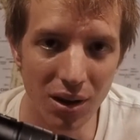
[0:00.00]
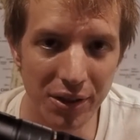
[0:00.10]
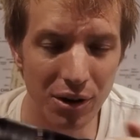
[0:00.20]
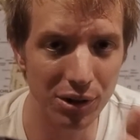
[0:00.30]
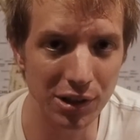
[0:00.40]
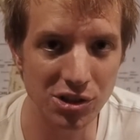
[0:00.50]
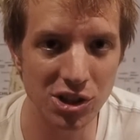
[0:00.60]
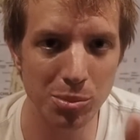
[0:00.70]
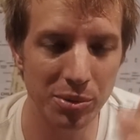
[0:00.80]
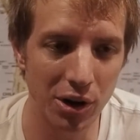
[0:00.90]
They're really
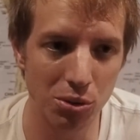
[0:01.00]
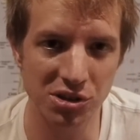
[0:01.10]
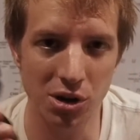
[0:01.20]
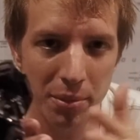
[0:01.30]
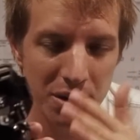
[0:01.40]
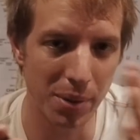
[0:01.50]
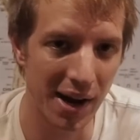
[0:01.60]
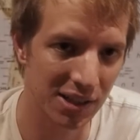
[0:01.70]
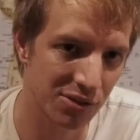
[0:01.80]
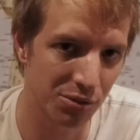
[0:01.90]
cheap. They always come in
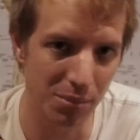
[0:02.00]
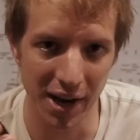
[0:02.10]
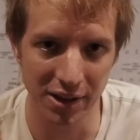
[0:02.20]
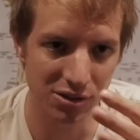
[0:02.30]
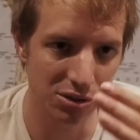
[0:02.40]
packs from 8